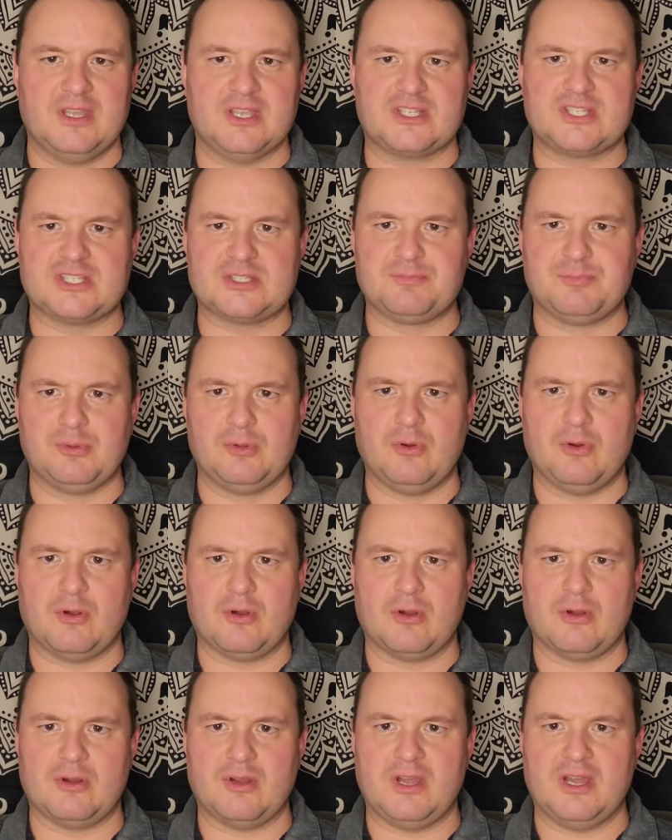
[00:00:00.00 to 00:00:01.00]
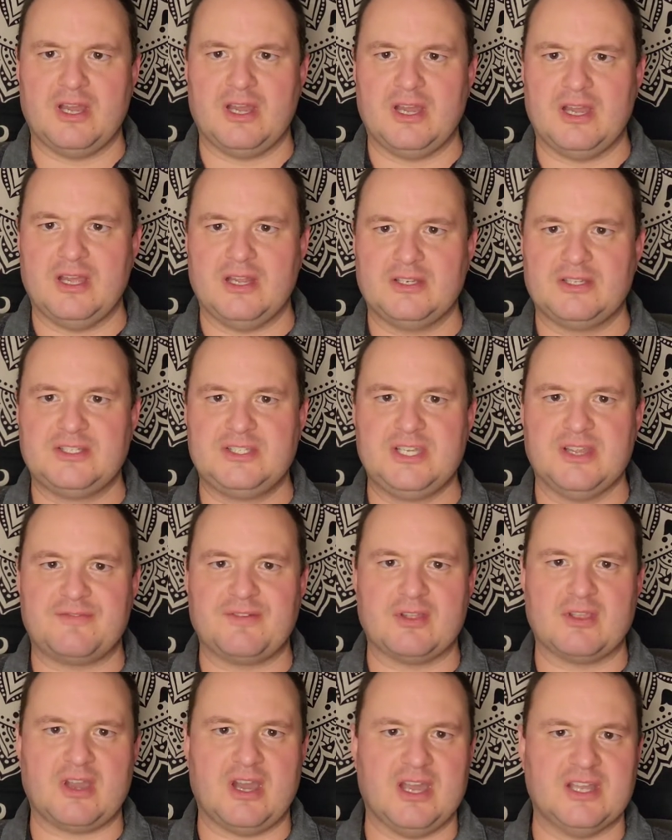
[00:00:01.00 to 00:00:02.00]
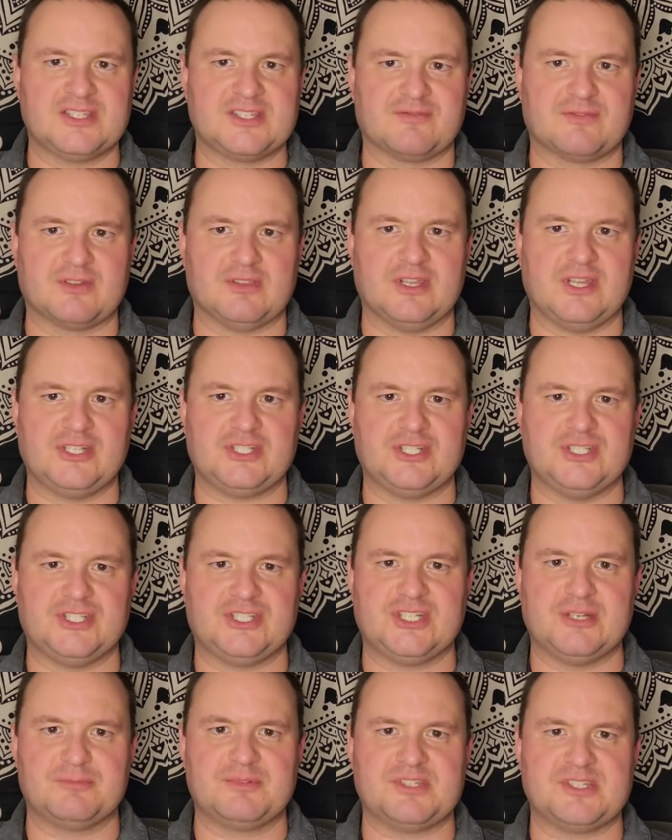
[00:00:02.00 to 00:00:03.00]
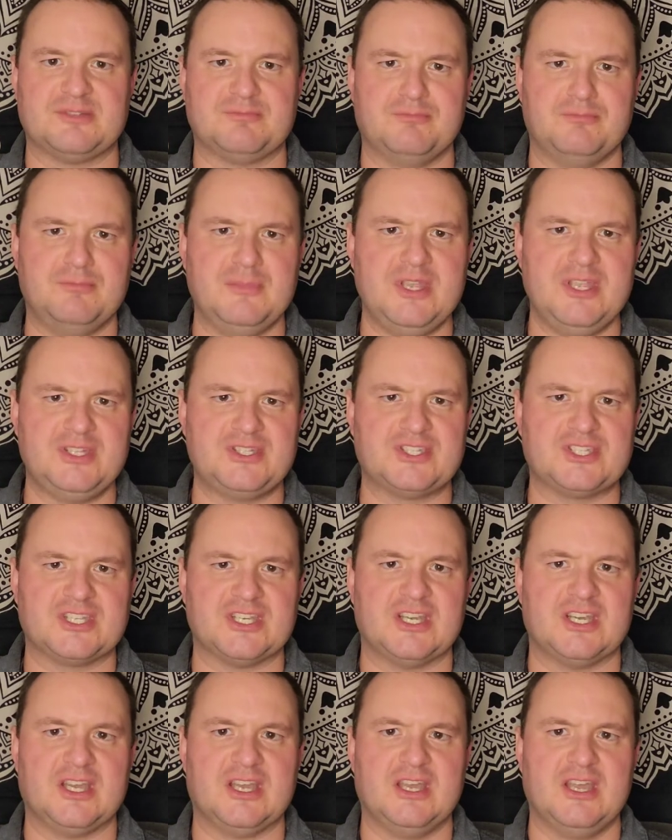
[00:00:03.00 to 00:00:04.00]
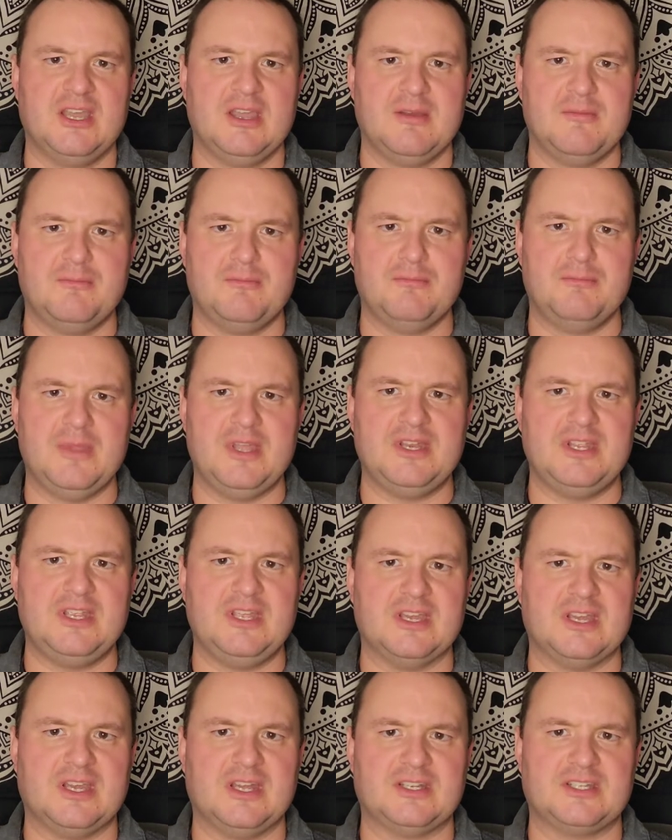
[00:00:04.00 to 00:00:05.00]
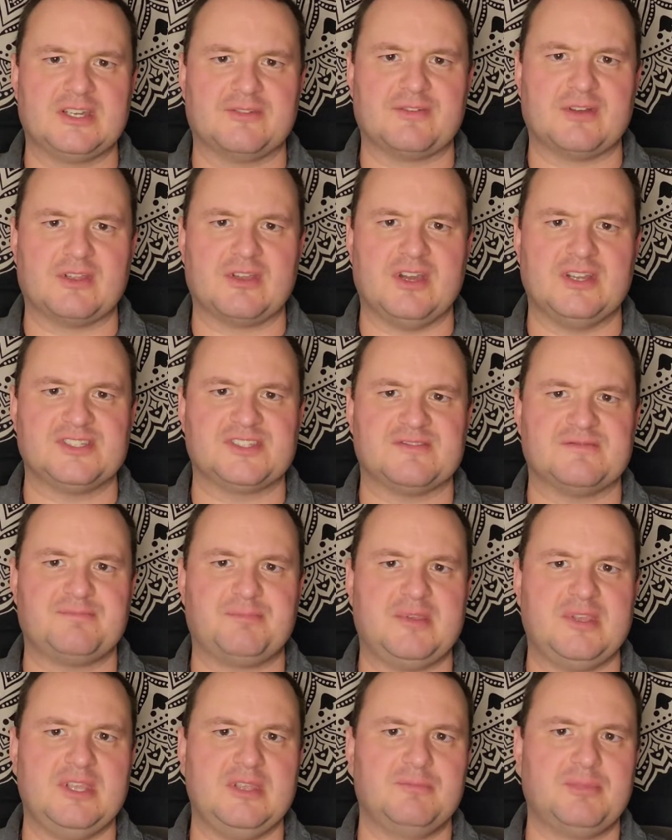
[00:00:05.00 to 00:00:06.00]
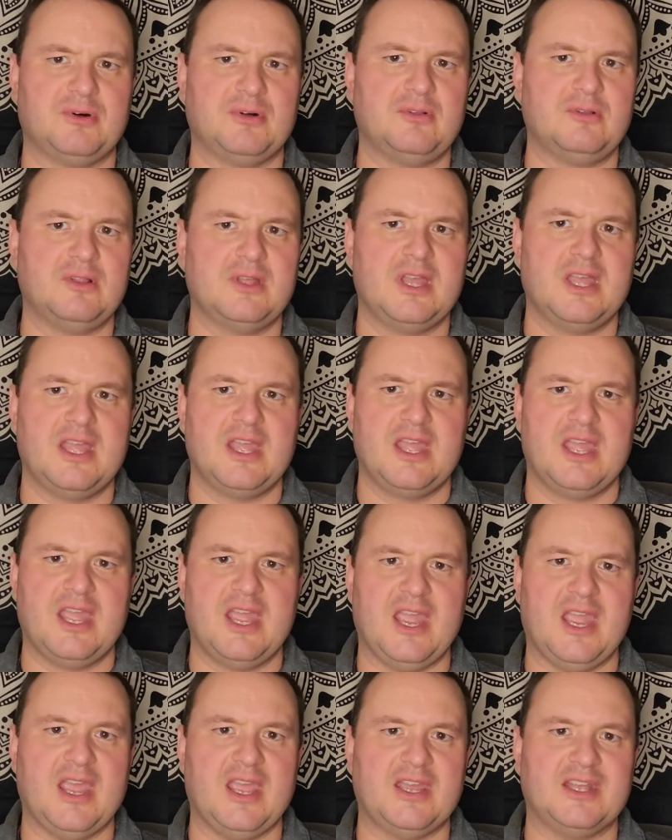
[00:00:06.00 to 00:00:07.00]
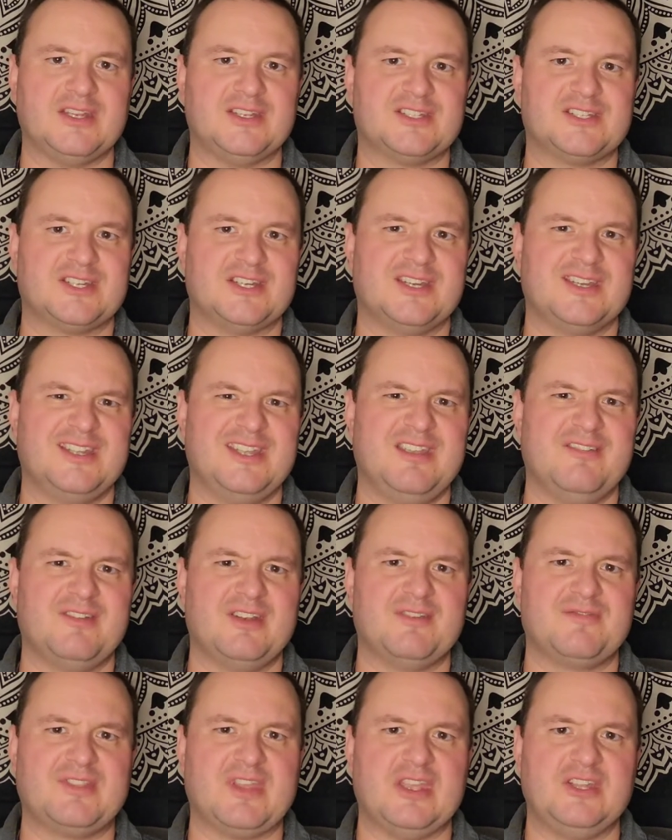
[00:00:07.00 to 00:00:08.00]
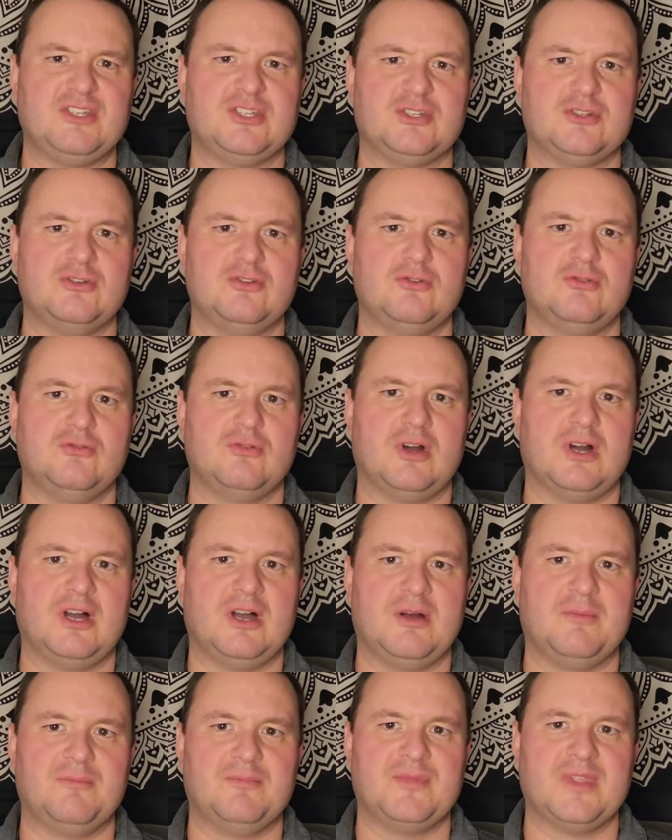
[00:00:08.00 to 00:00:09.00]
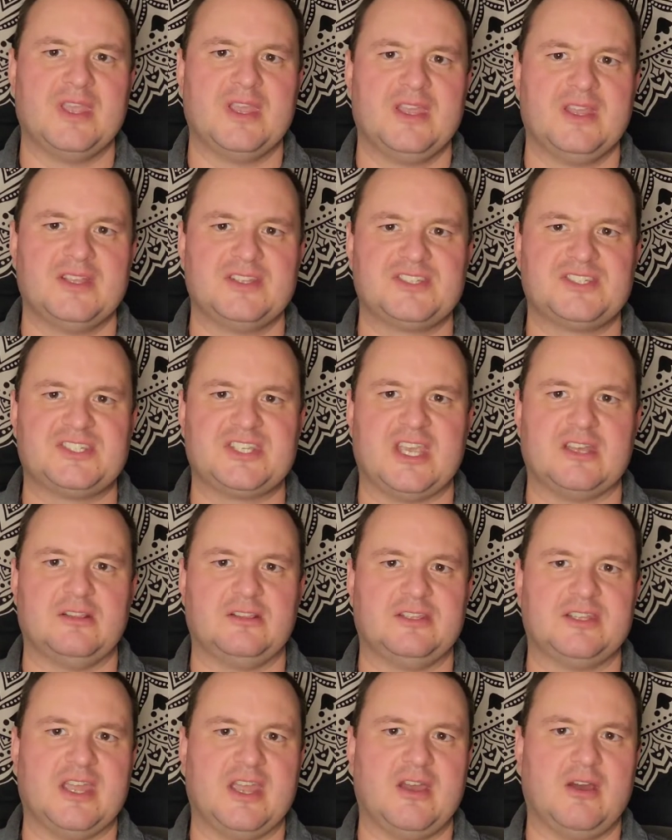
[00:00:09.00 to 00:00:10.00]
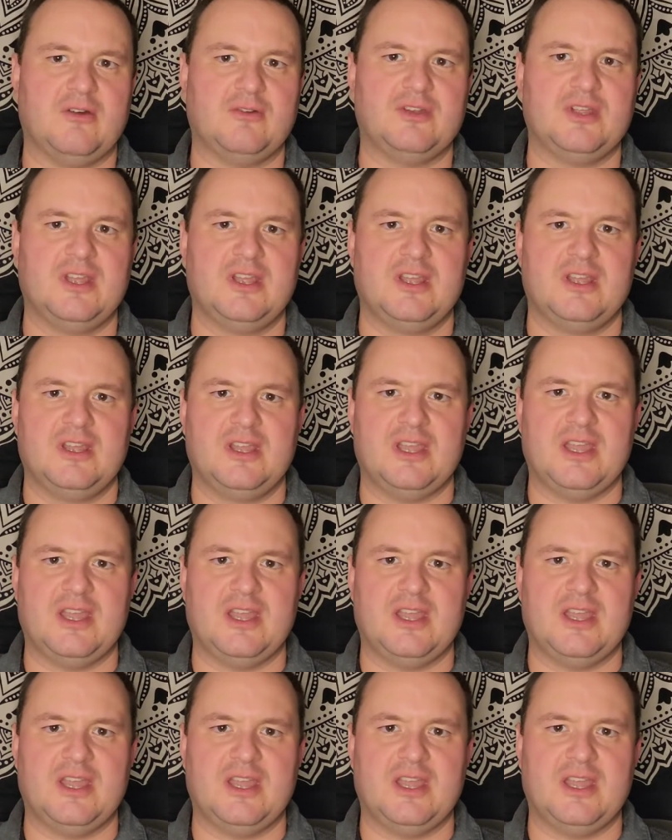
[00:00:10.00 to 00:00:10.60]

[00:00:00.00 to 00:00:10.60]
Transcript: explore uh, different kinds of relationships, meet uh, many uh, different kinds of people, and even if they do um, settle down,